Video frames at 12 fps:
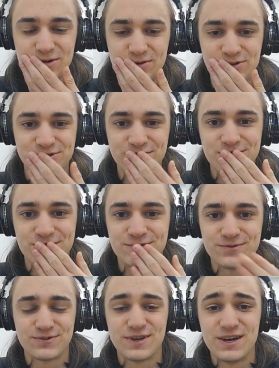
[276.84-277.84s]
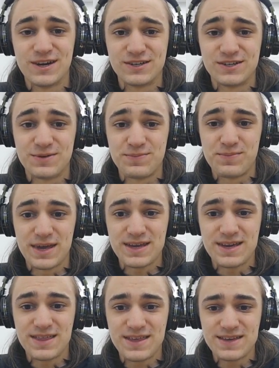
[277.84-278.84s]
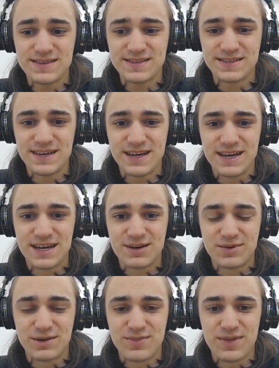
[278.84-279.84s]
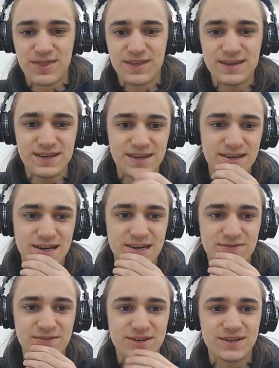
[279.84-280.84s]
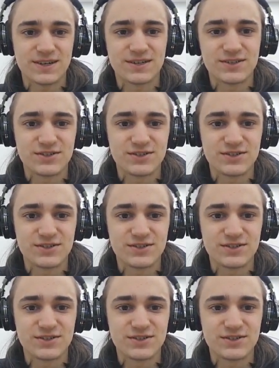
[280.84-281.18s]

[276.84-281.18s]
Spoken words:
I'm going to use to make this, but I'm thinking kind of a